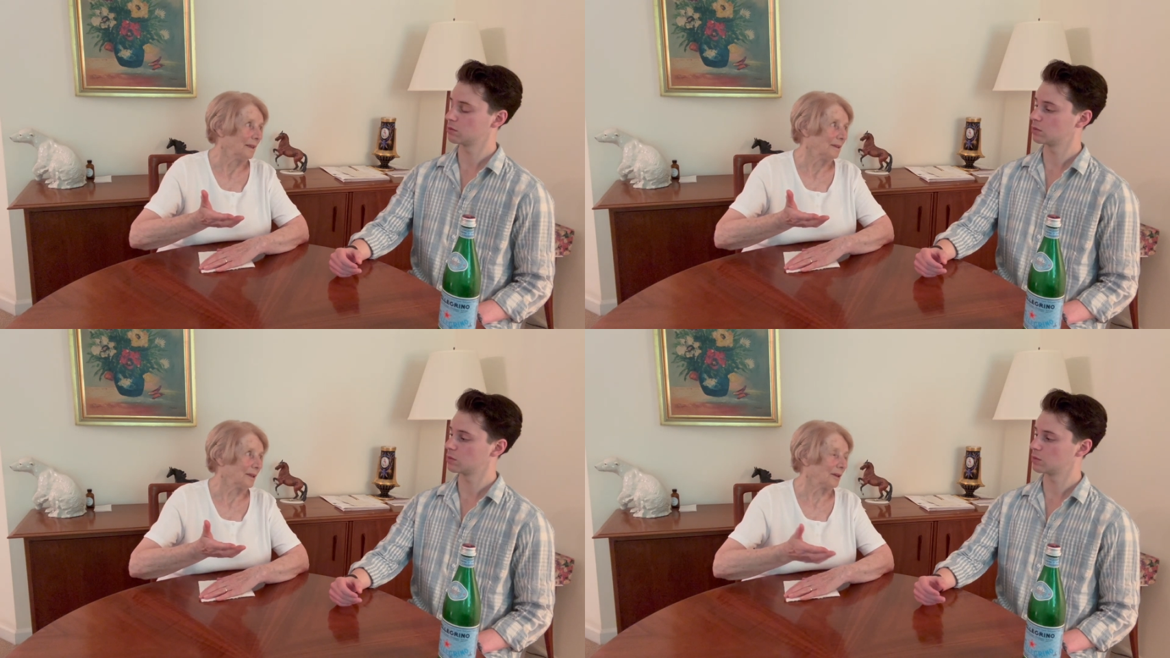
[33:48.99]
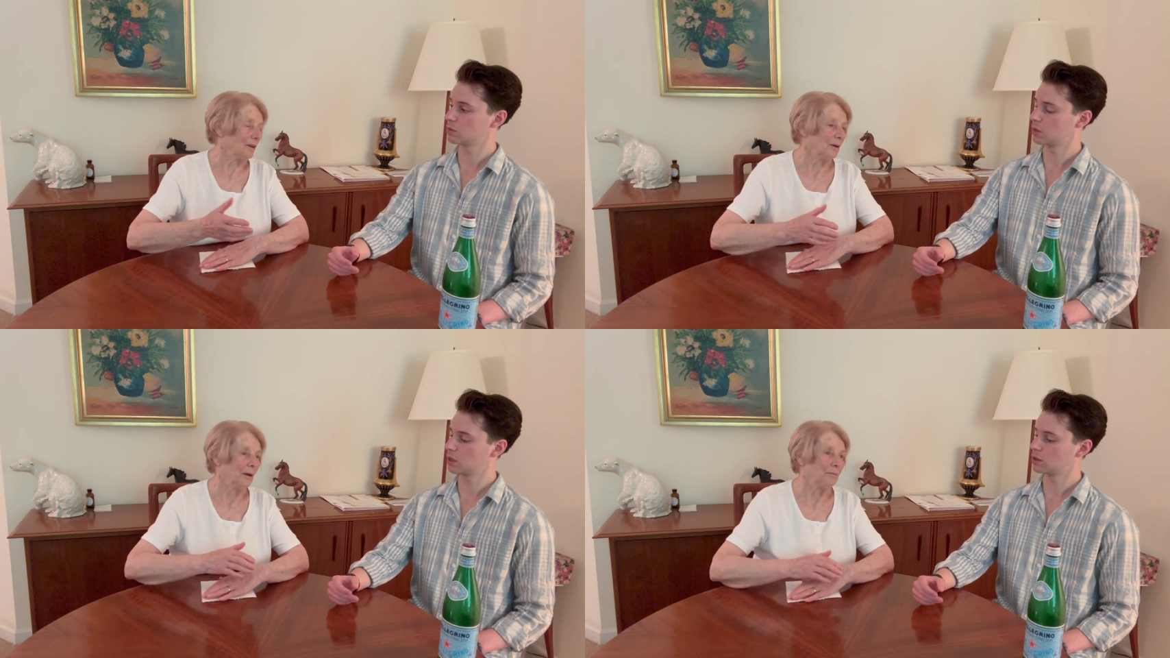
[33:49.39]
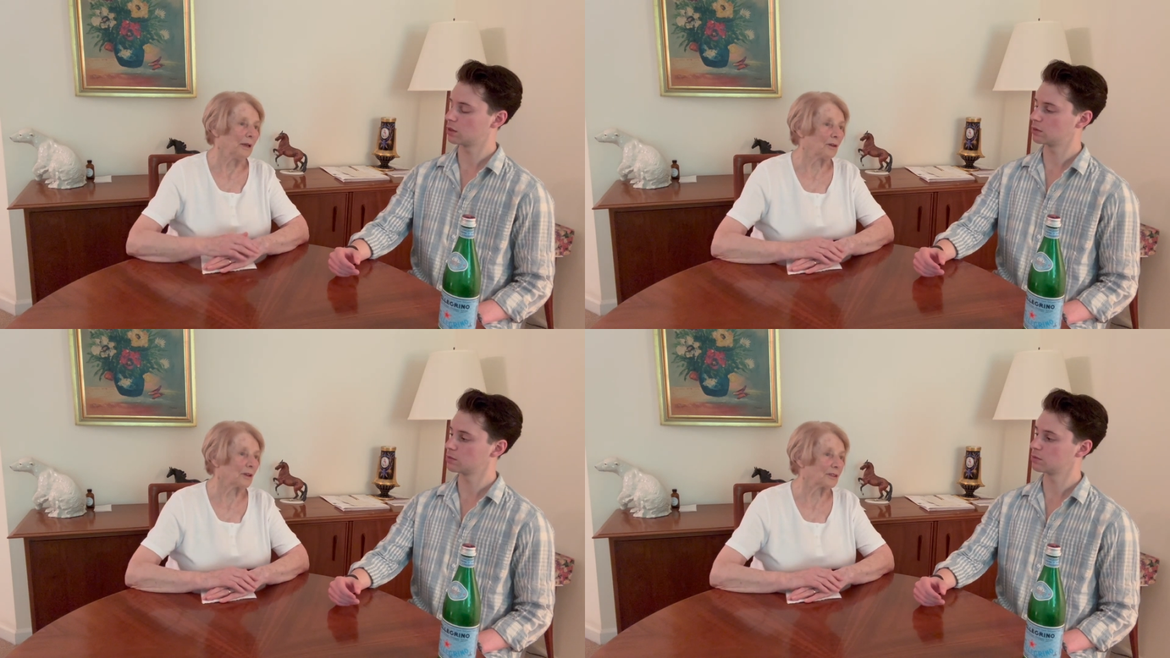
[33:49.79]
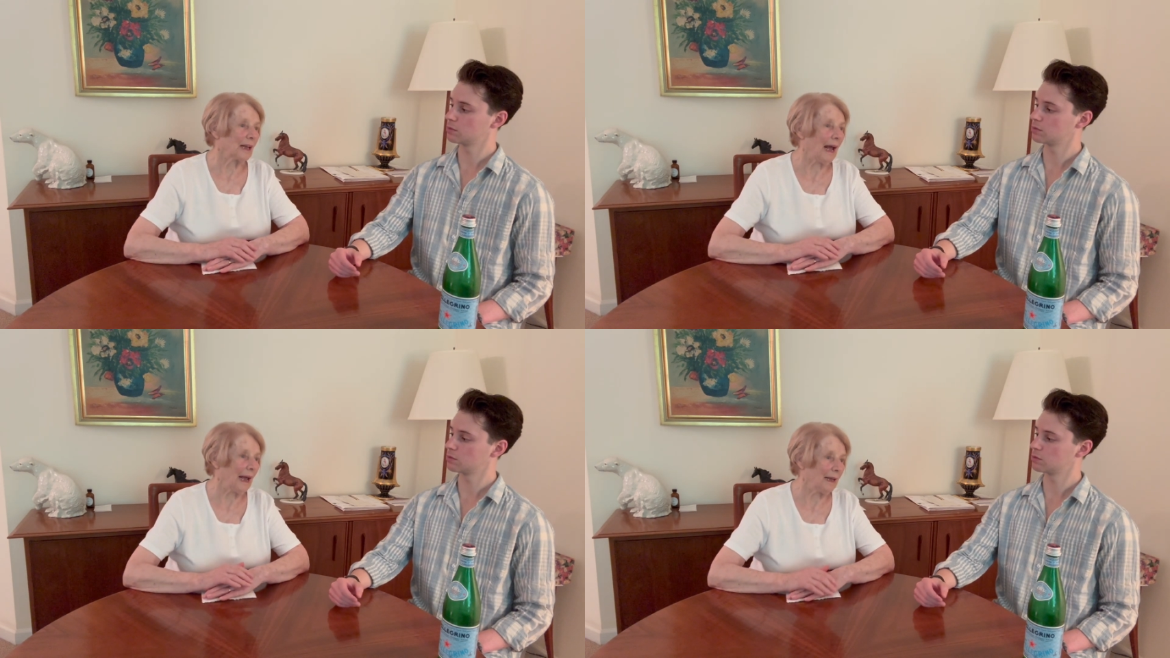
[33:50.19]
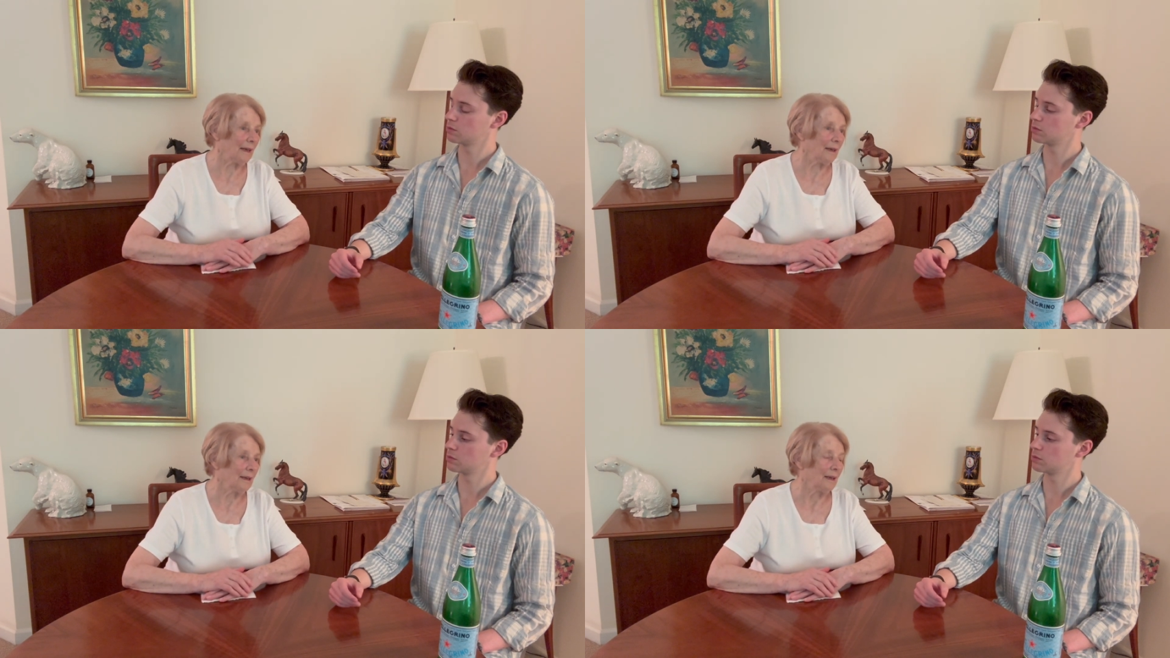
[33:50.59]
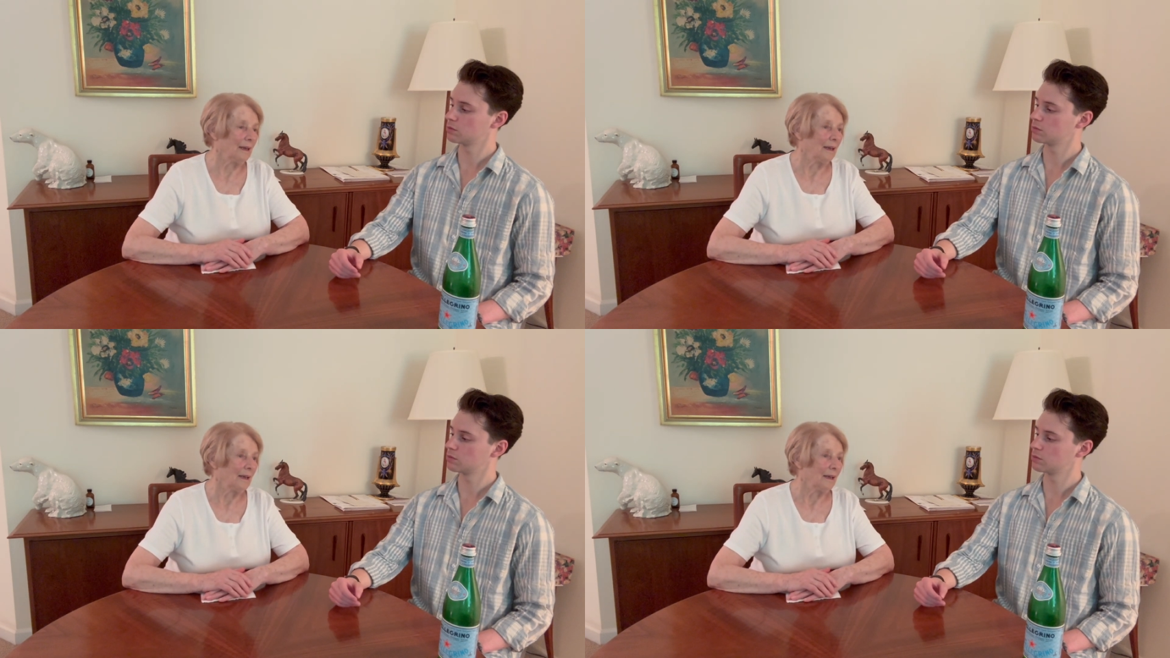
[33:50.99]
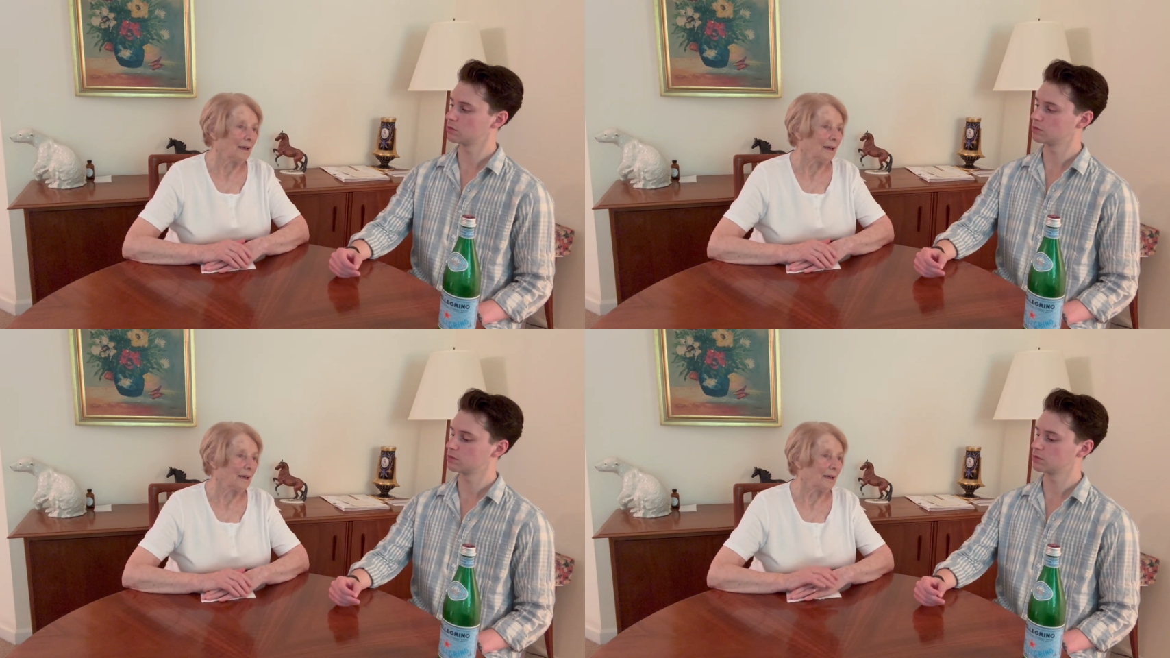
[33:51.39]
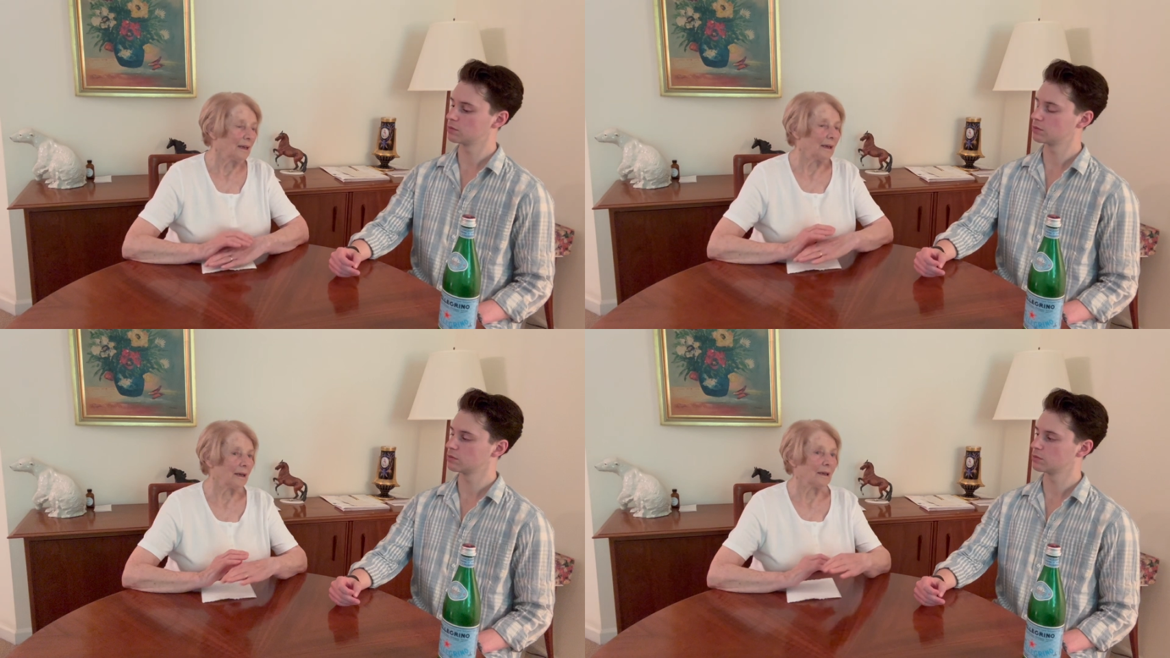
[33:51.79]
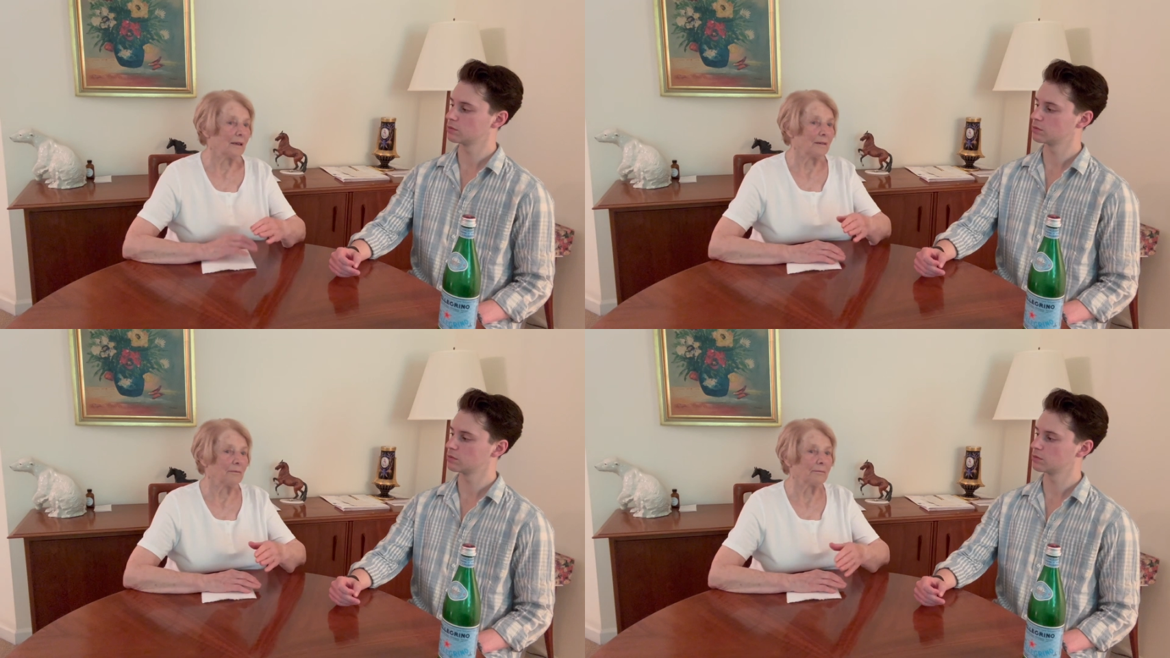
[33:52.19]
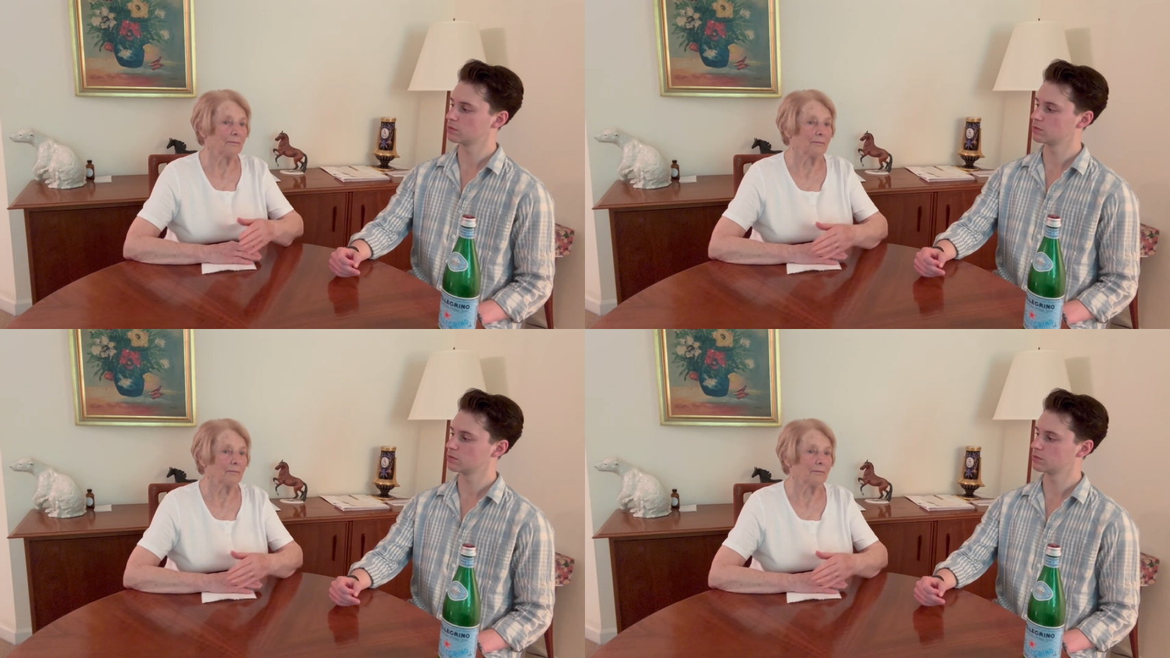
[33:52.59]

Speaker 1: you know, because I um,